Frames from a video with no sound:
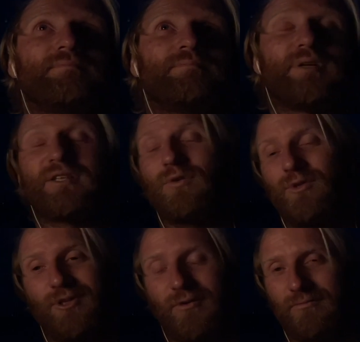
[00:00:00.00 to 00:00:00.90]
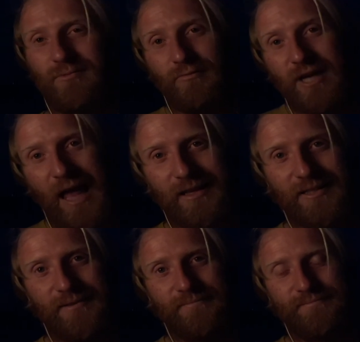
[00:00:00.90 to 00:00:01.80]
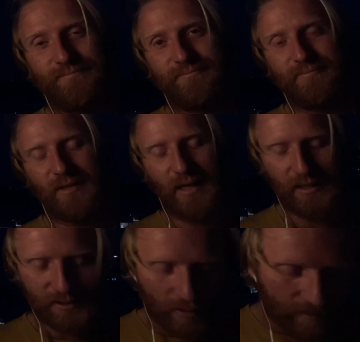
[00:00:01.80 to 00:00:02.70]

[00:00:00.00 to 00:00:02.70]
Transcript: But it's also the reality. And so in